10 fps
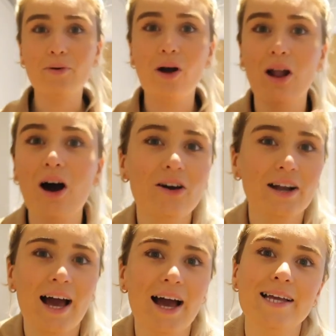we were all
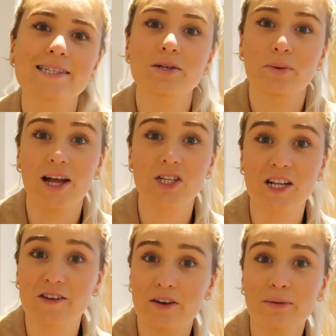organised, we
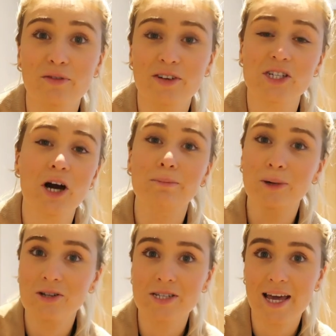actually filmed the video on
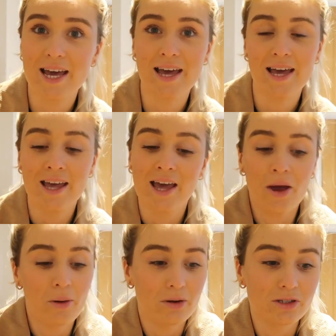Monday
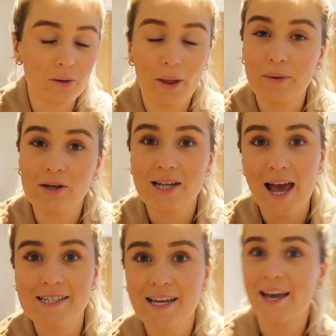so that we could
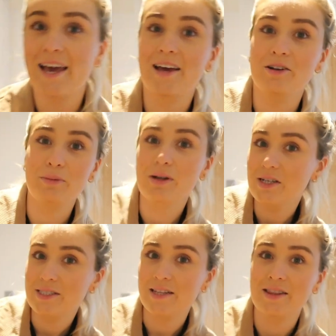edit it and
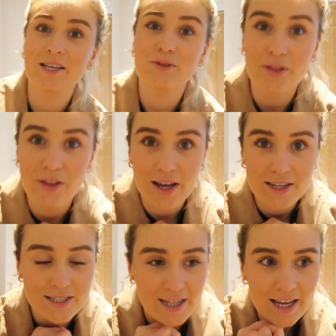upload it and things for
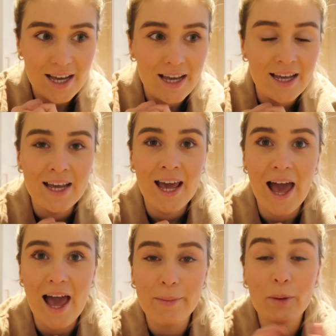Thursday.
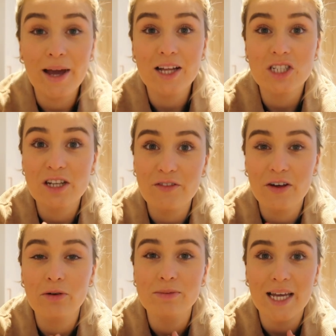And we actually
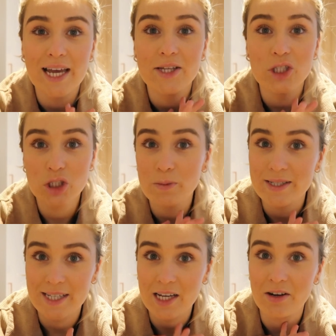filmed a
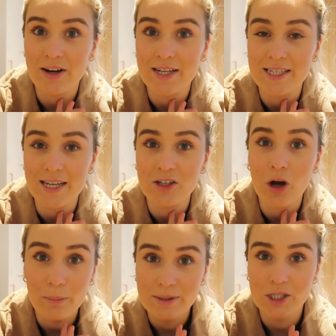gingerbread decorating
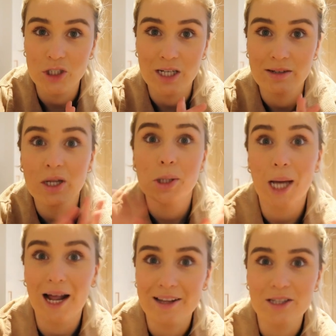competition
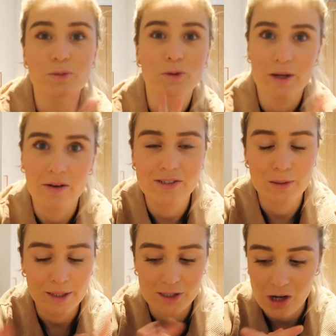challenge between
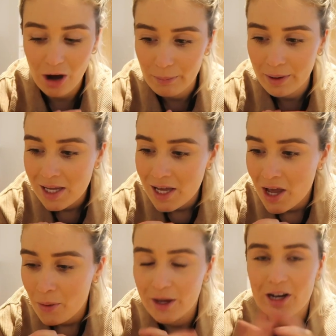obviously me and Tom.
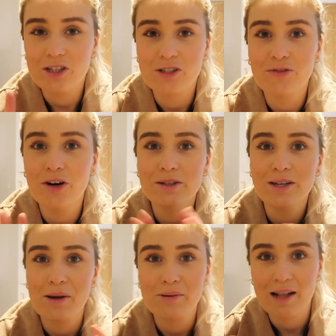We had loads of
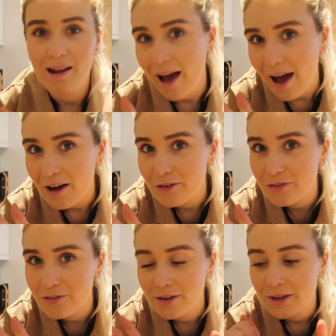fun, it was a laugh.